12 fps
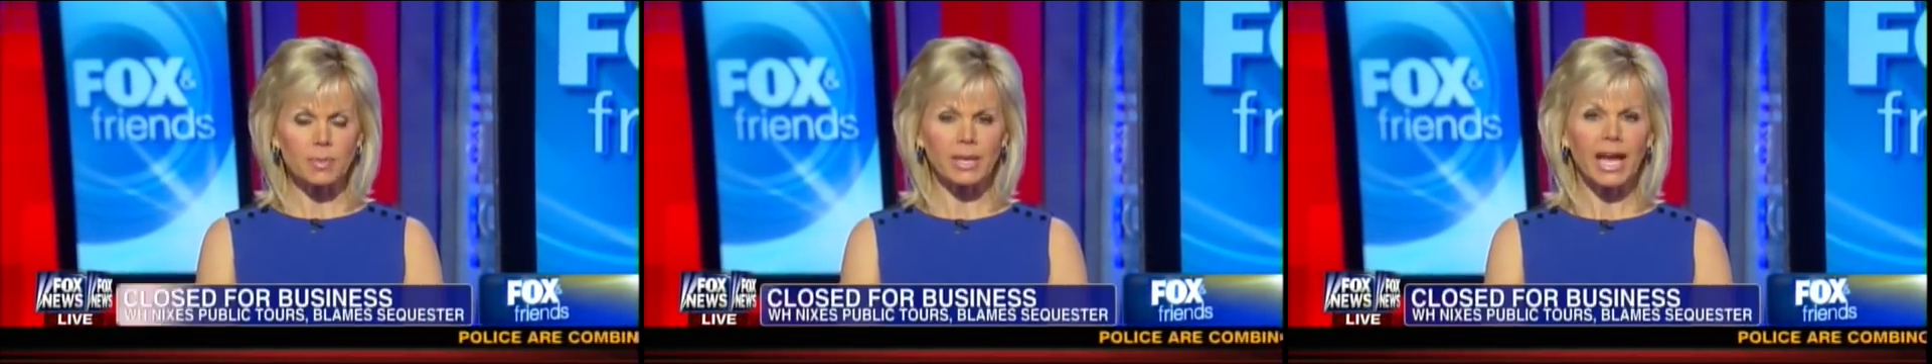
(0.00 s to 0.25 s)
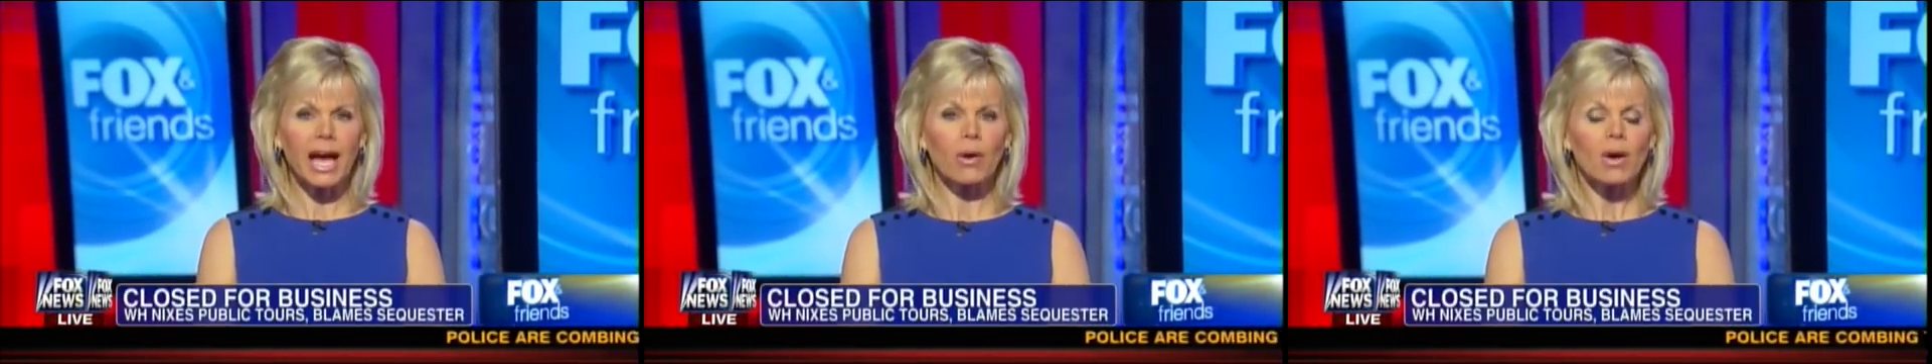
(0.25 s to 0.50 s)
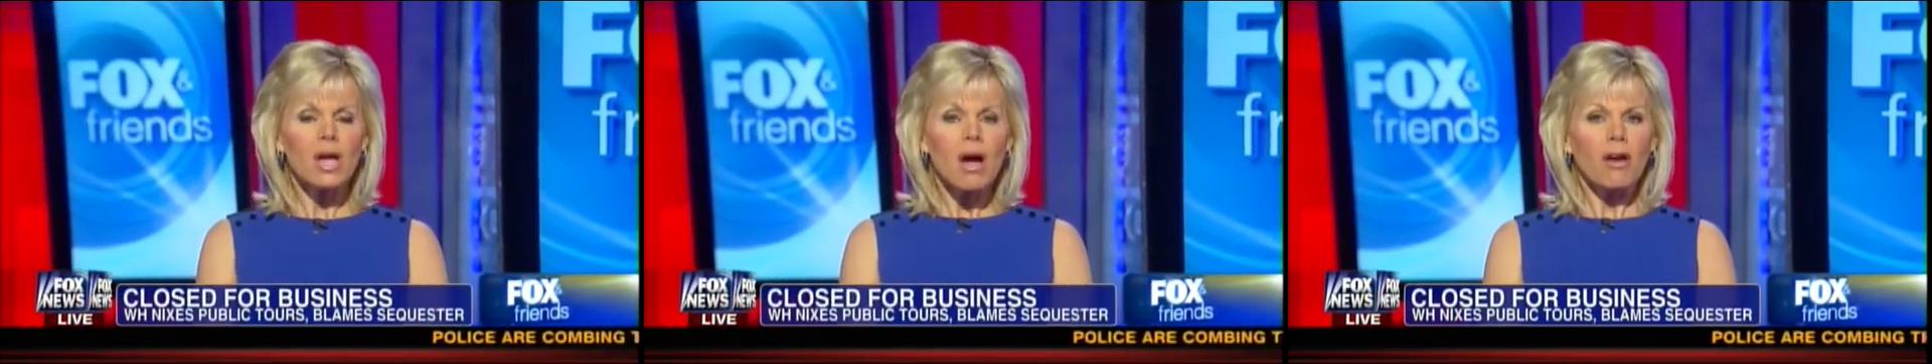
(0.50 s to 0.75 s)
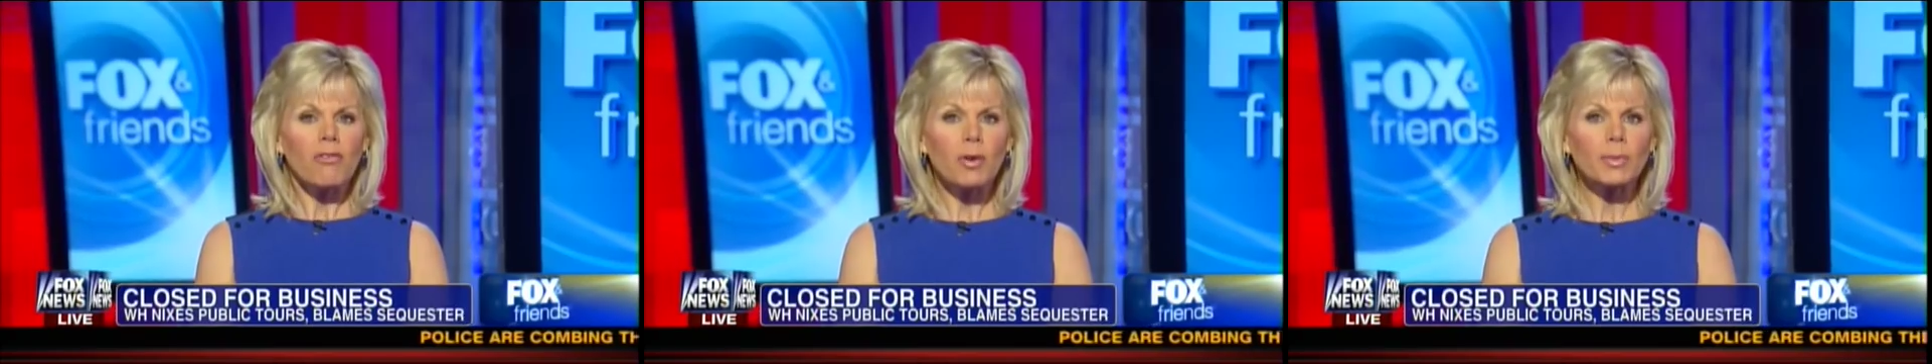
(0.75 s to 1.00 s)
But now,
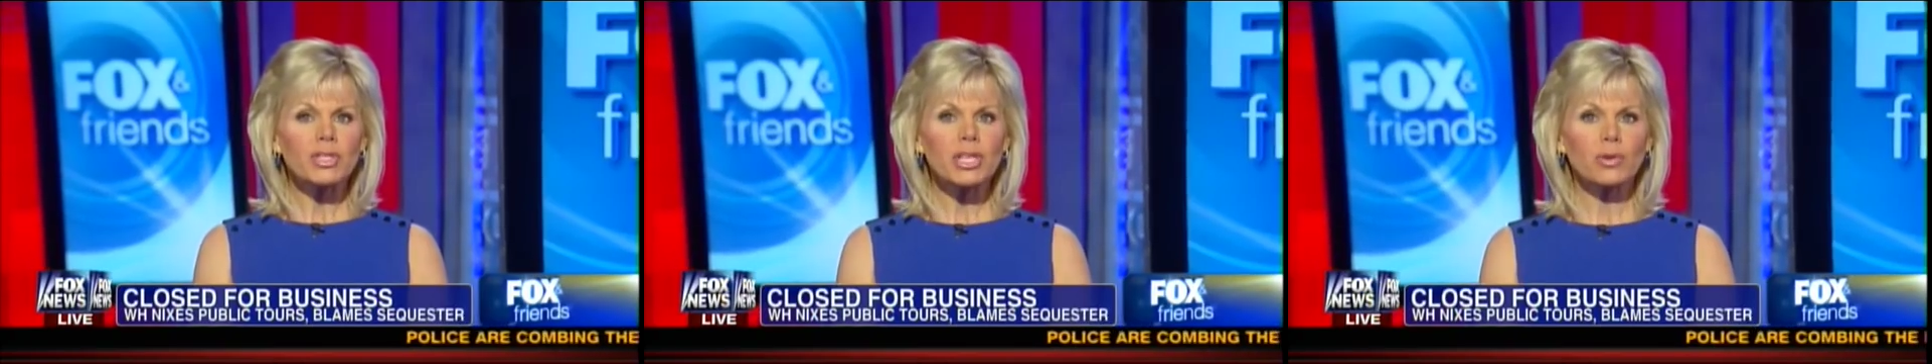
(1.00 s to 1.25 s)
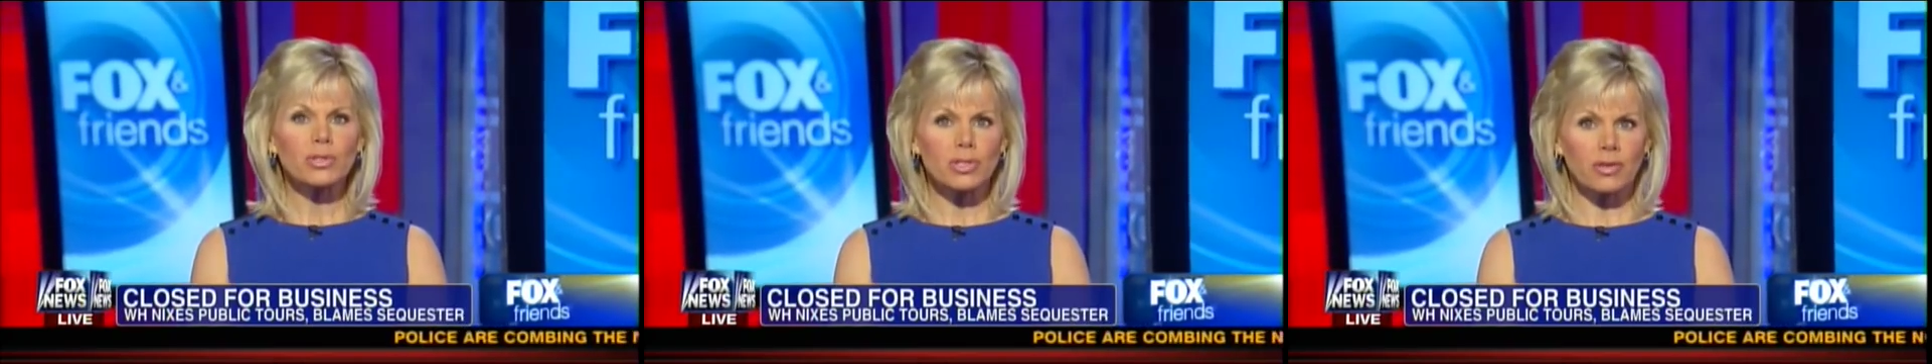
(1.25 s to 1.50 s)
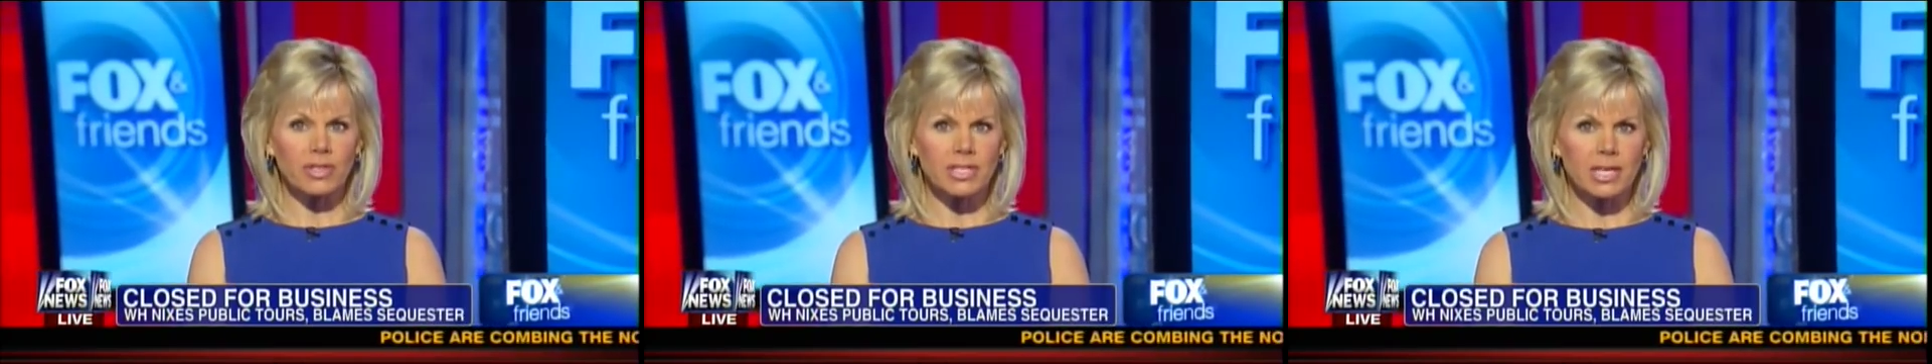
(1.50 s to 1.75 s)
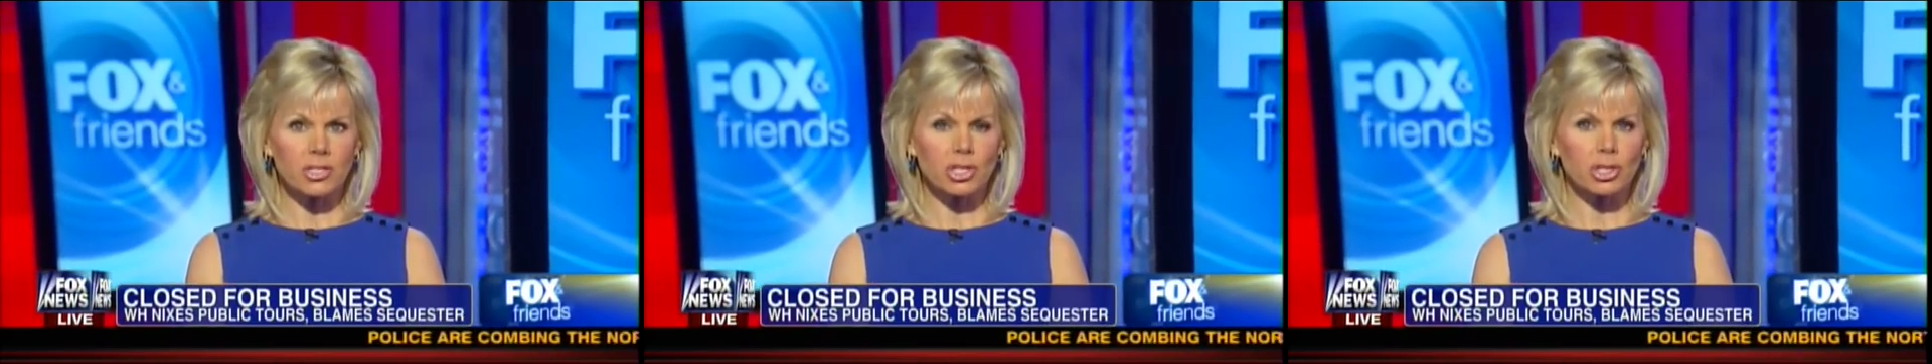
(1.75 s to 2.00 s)
a former Secret Service
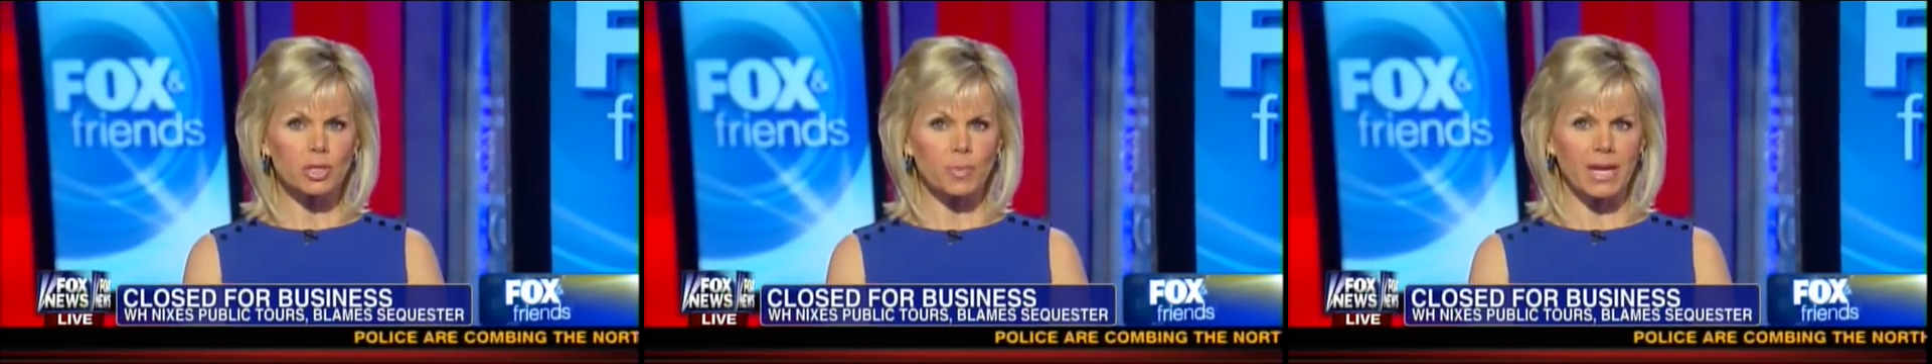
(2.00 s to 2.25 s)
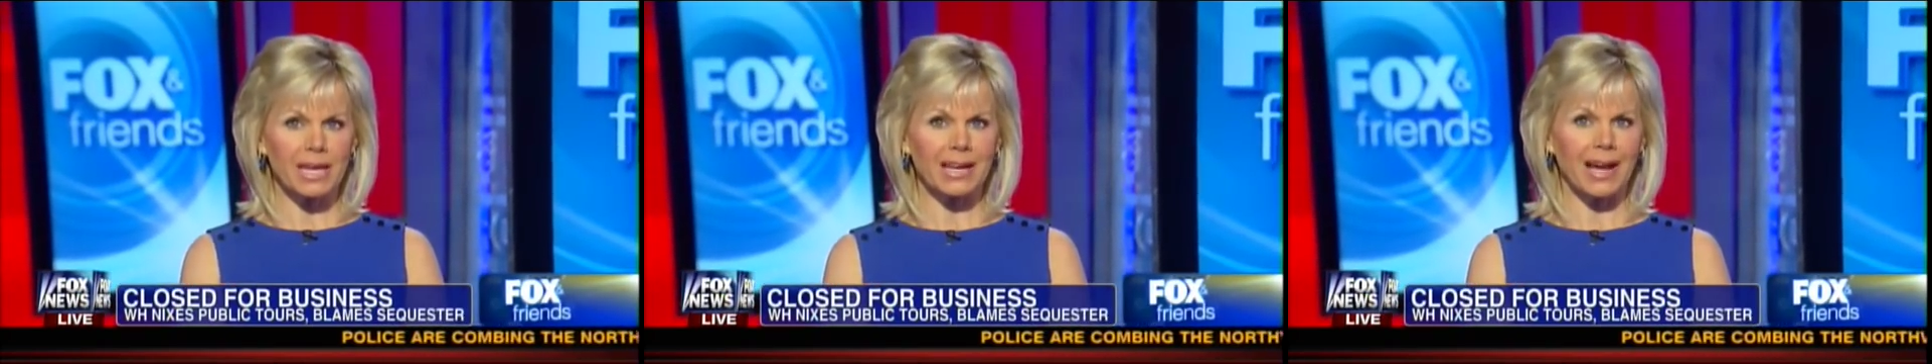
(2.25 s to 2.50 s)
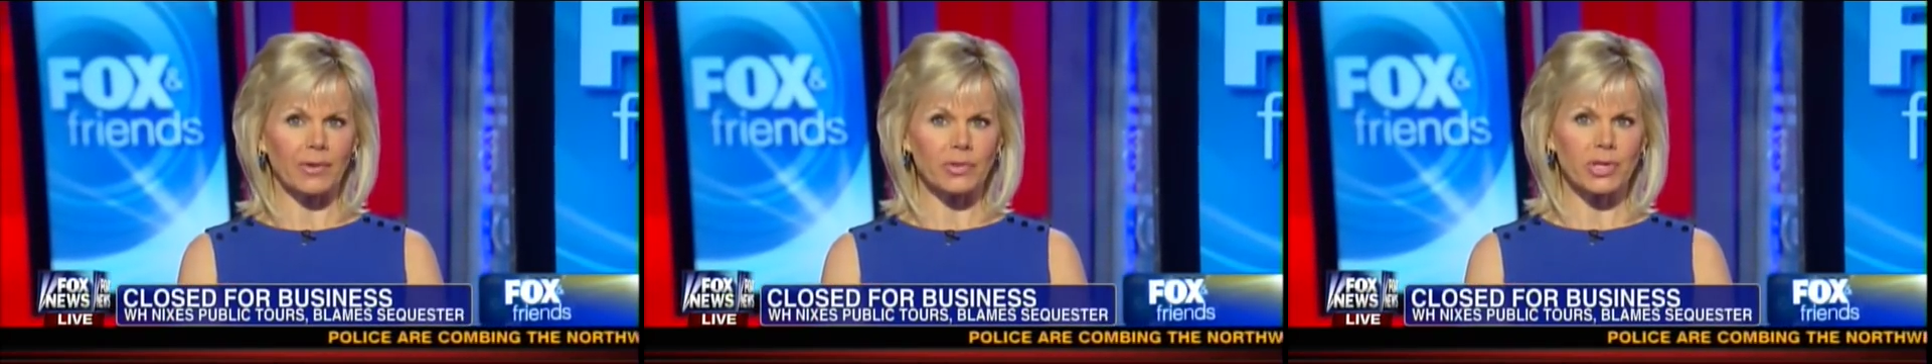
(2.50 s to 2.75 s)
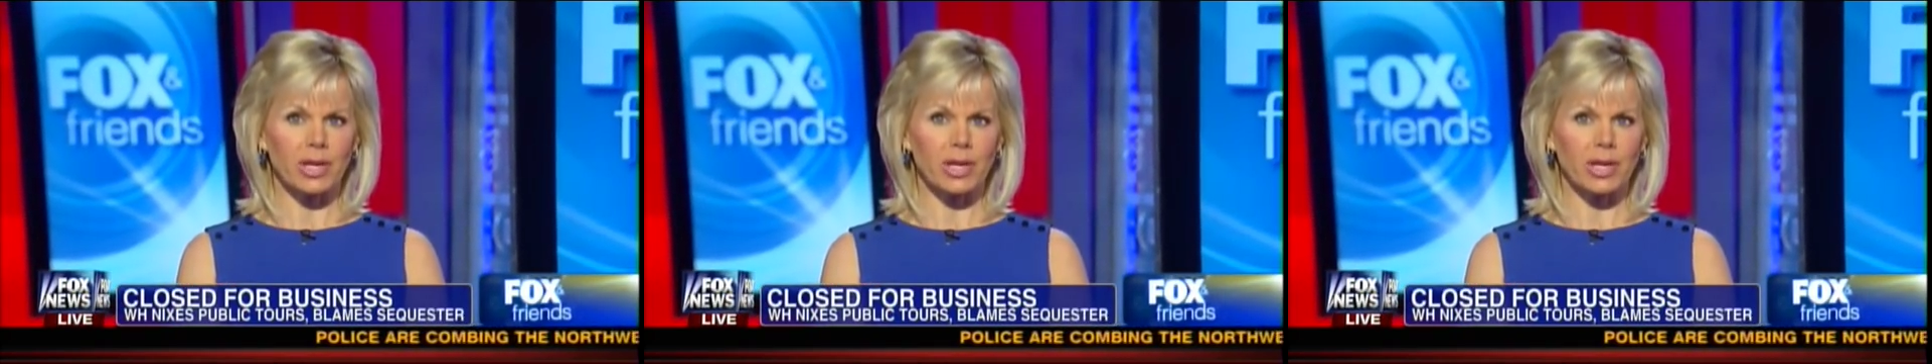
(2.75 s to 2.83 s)
agent is speaking out,